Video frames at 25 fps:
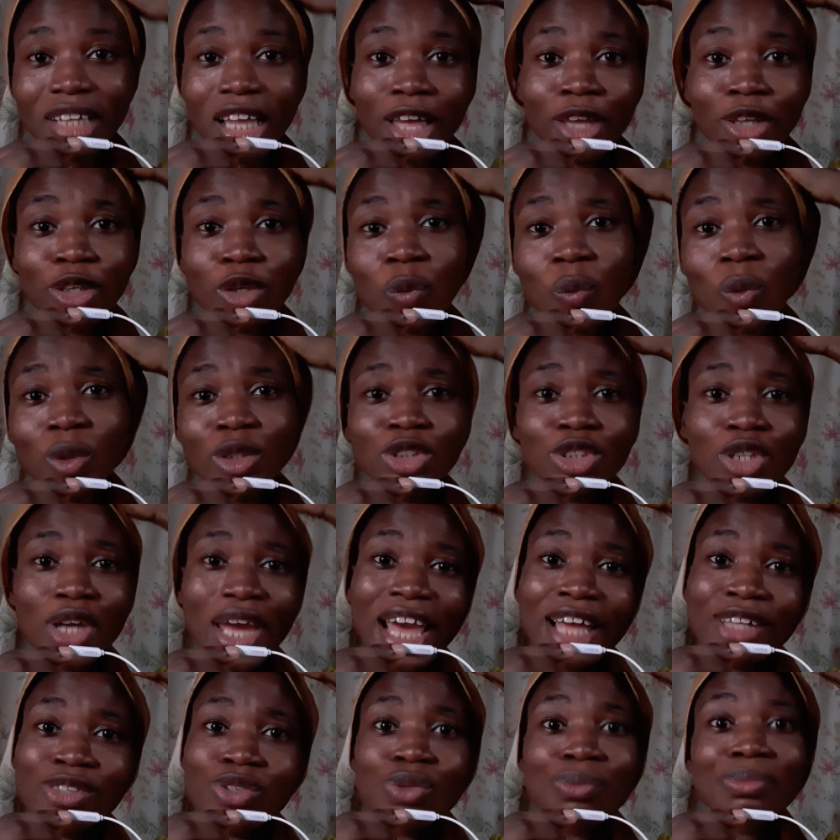you want your
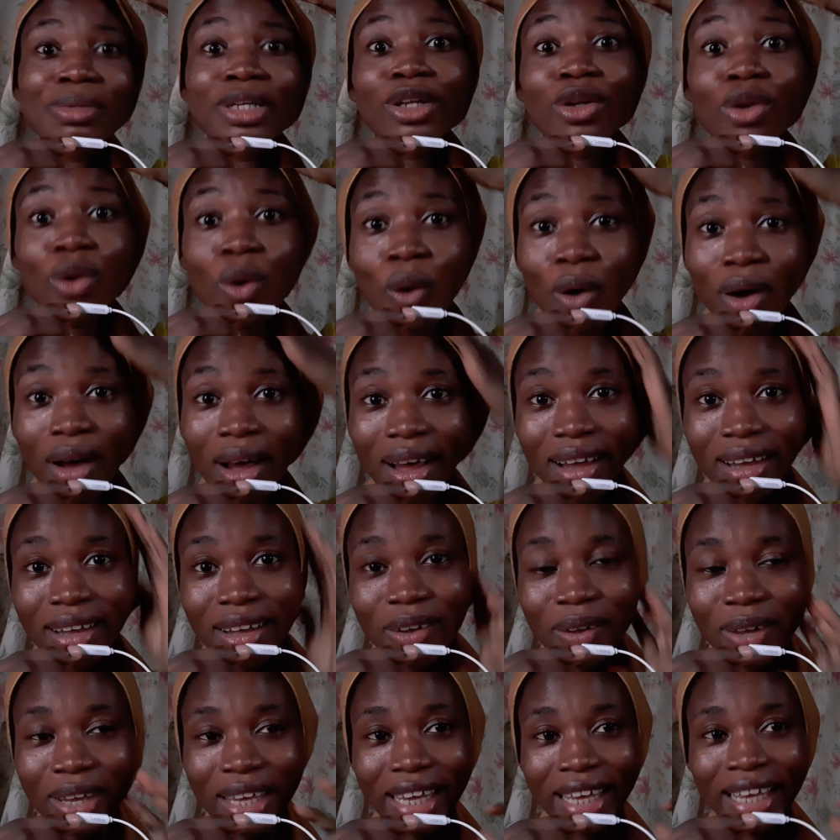hair to be long.
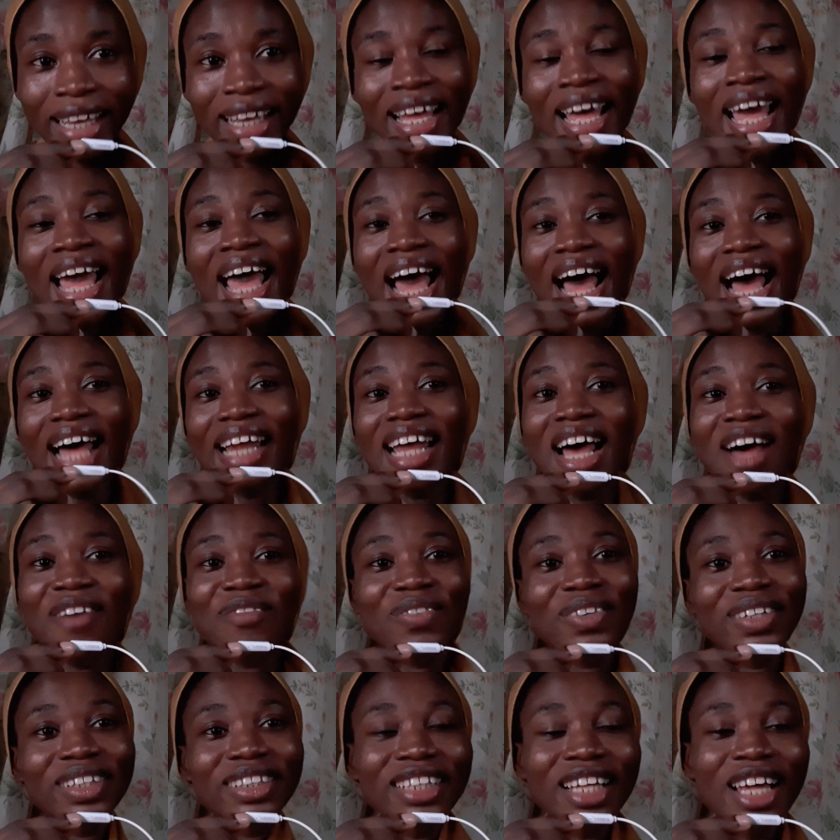Okay, and
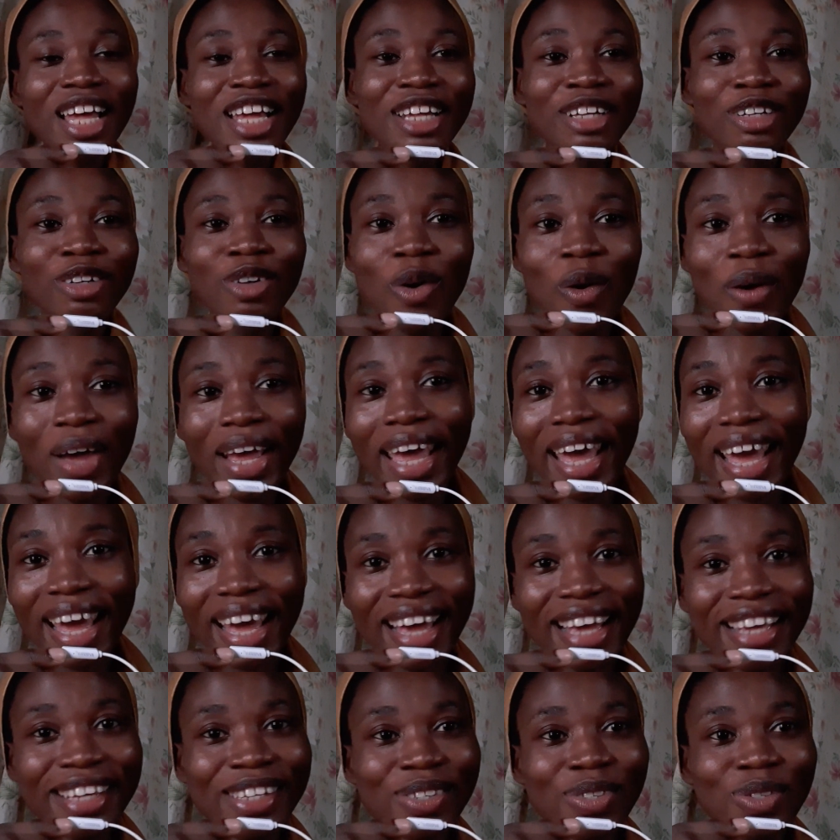having a long hair
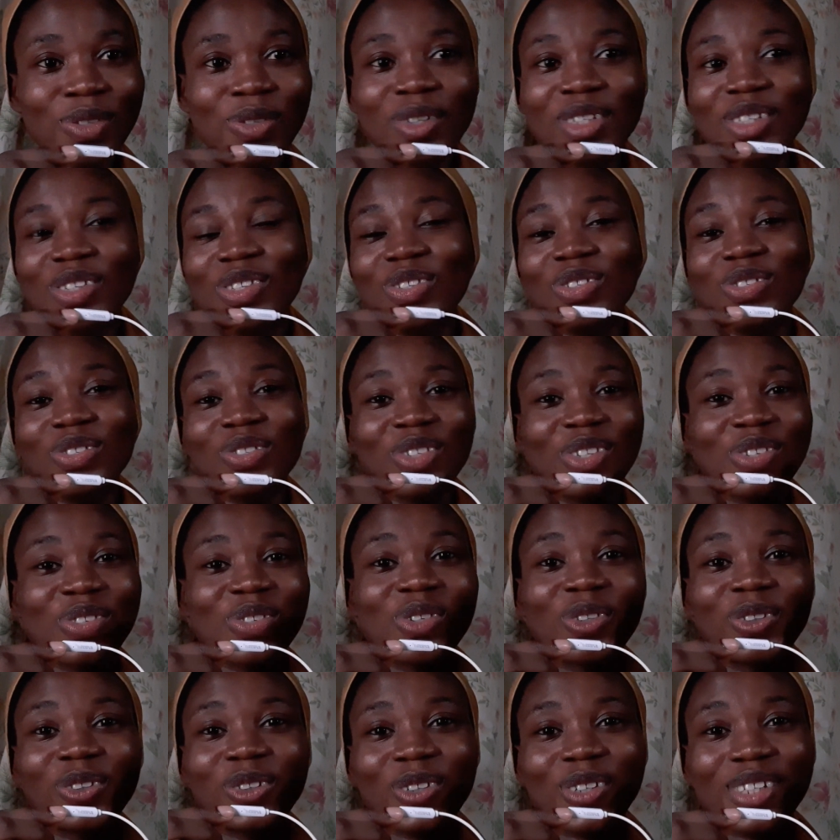is
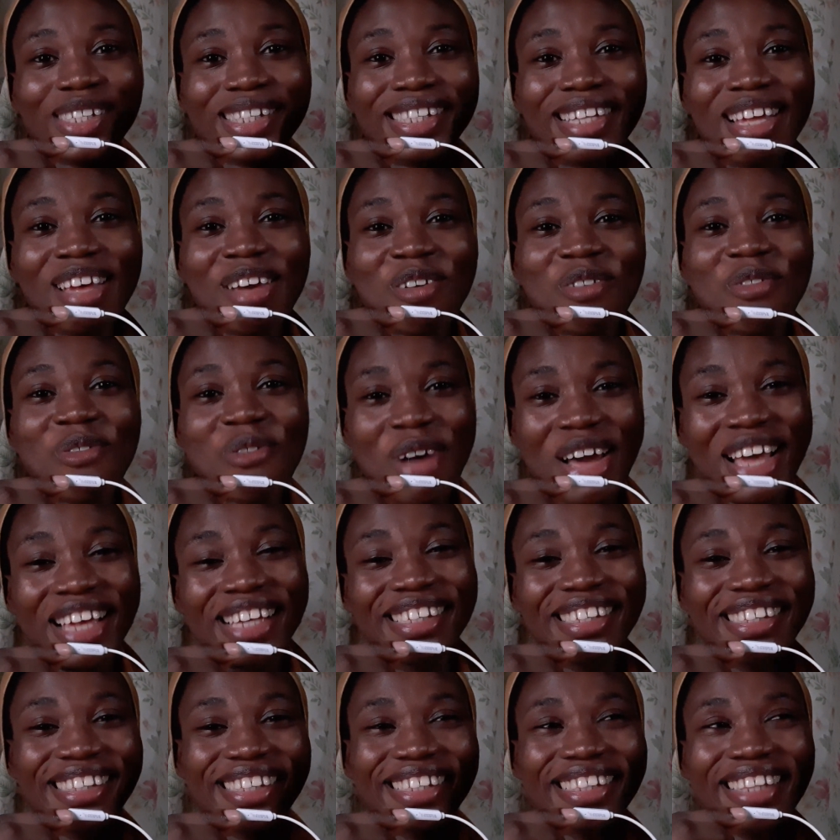not just a
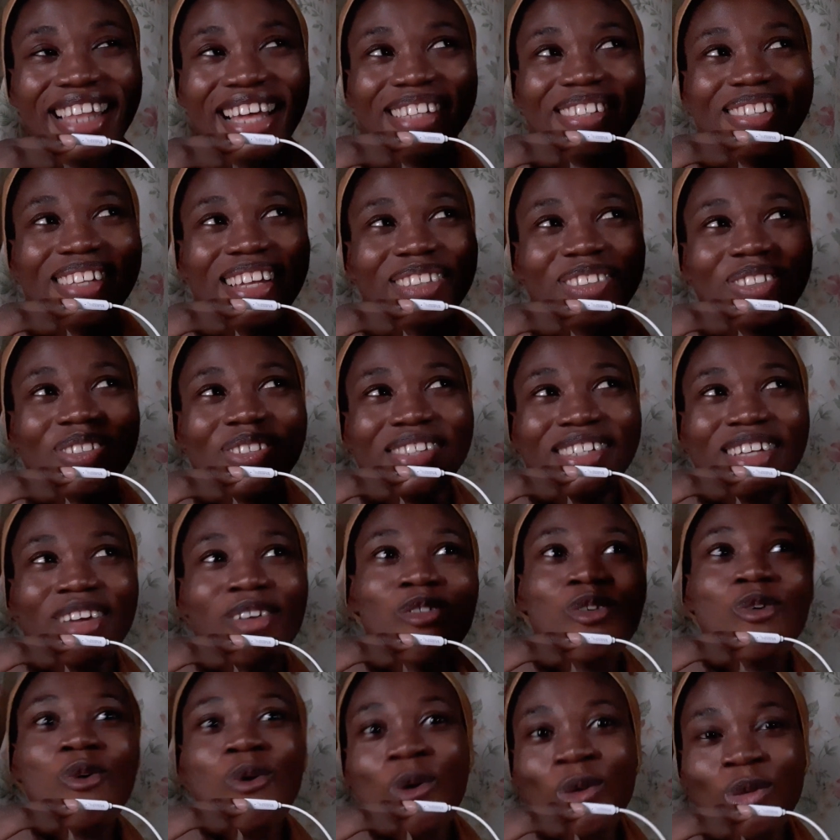that's just a
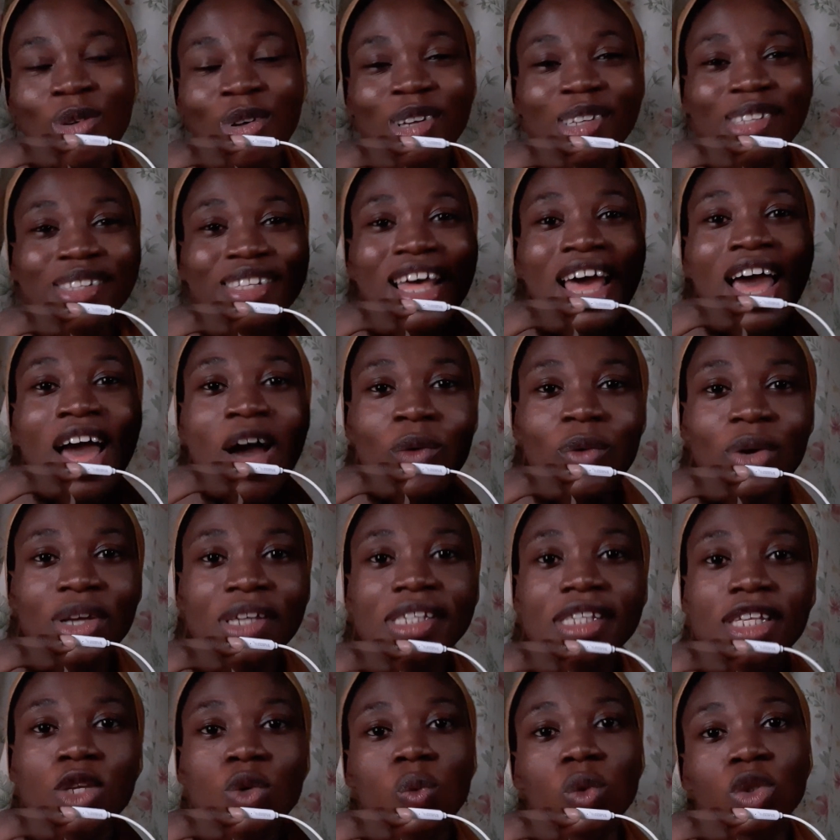goal, because when you
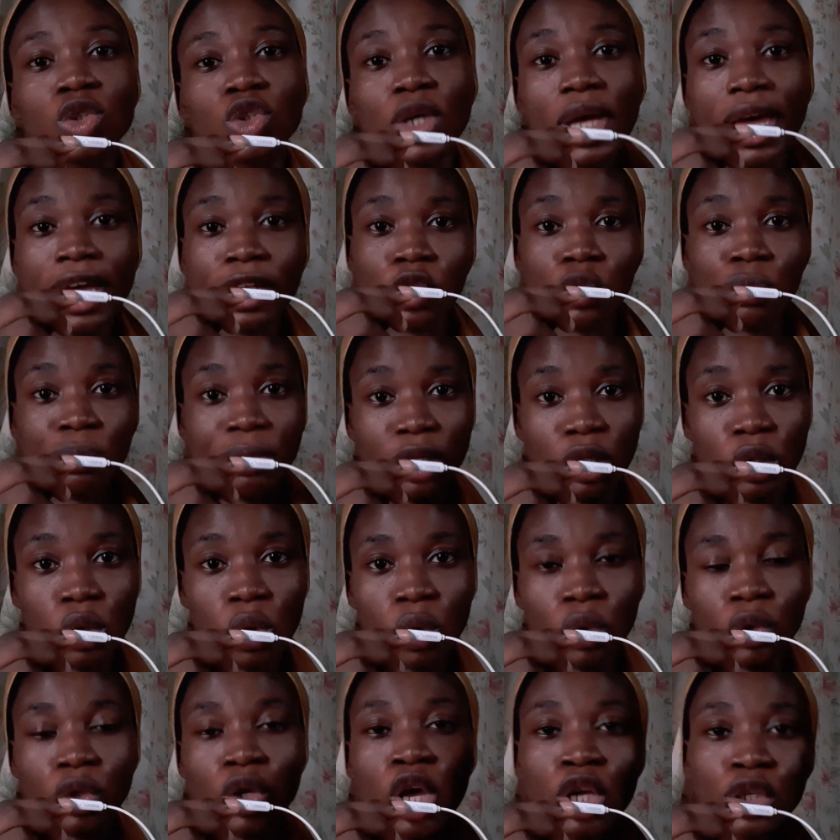say you want your hair to be
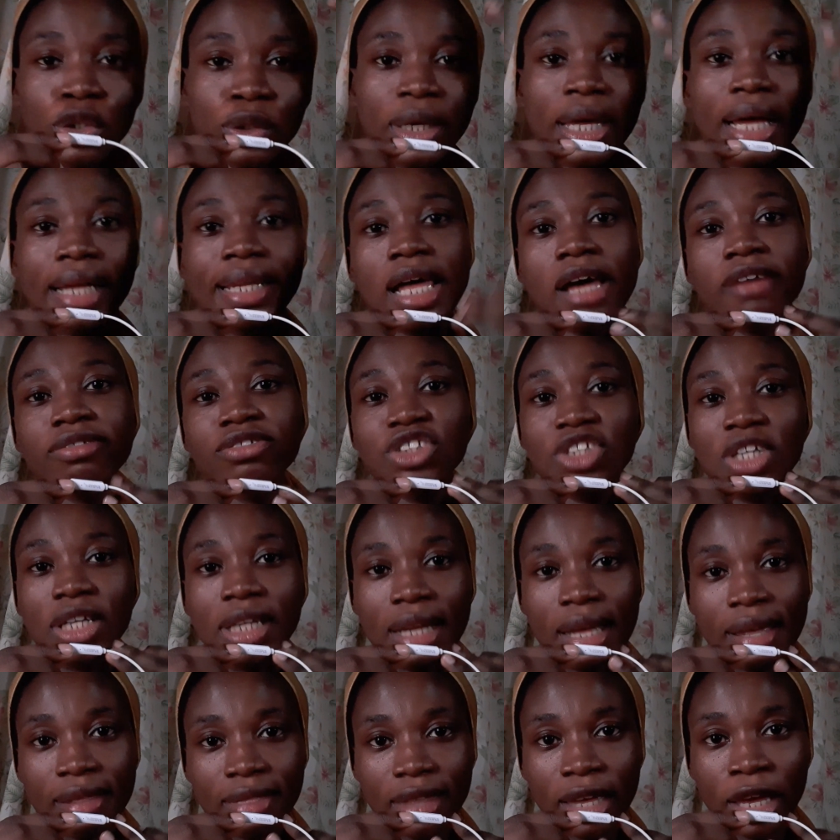long, you can have chin
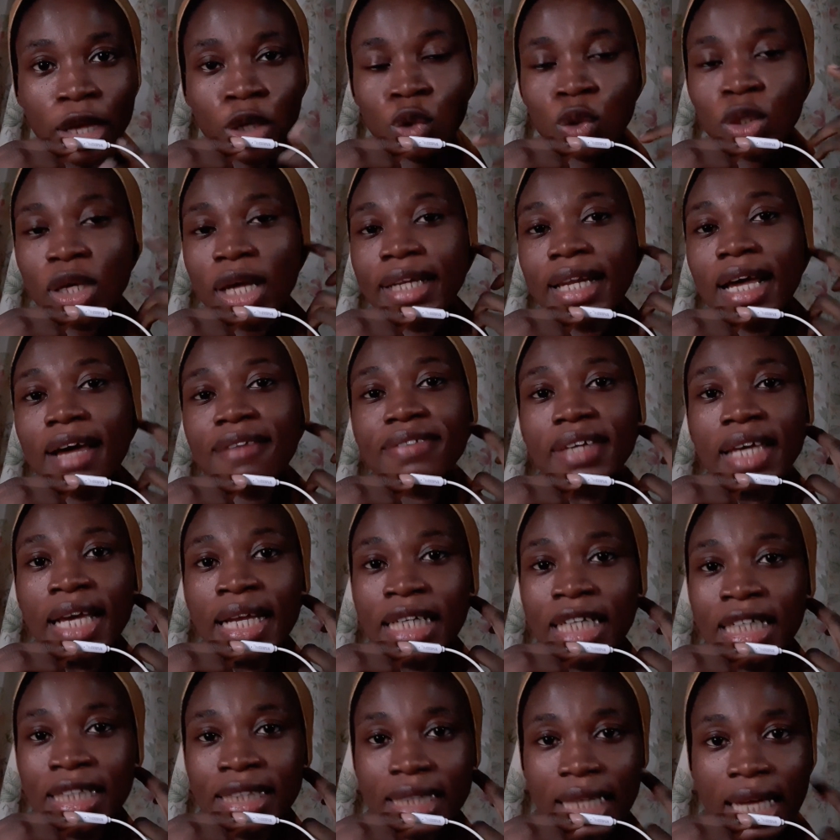length hair, you can have ear
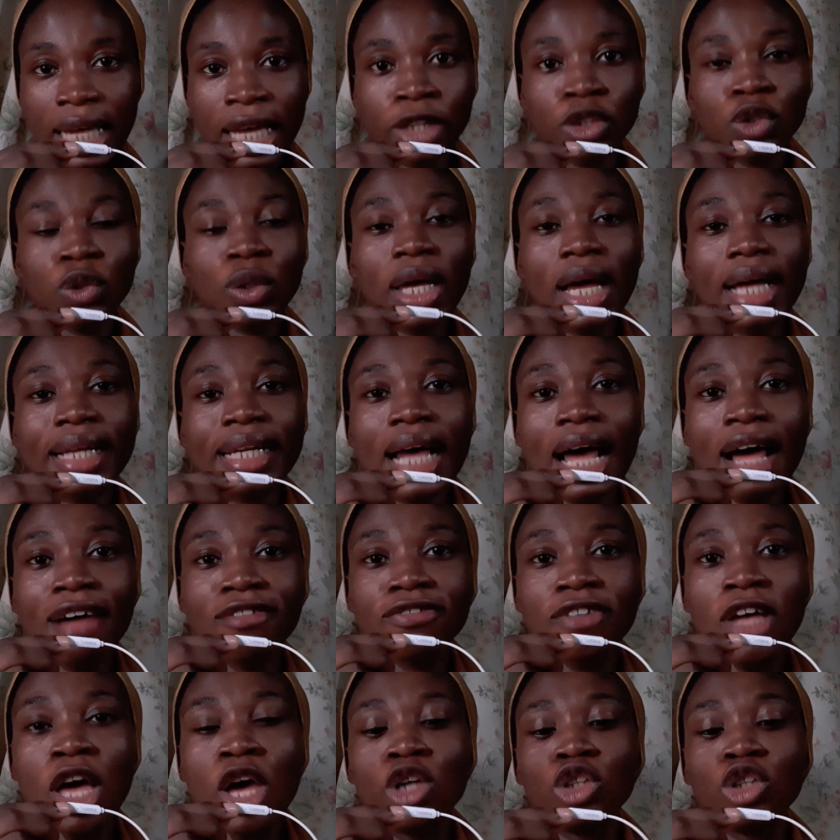length hair, you can have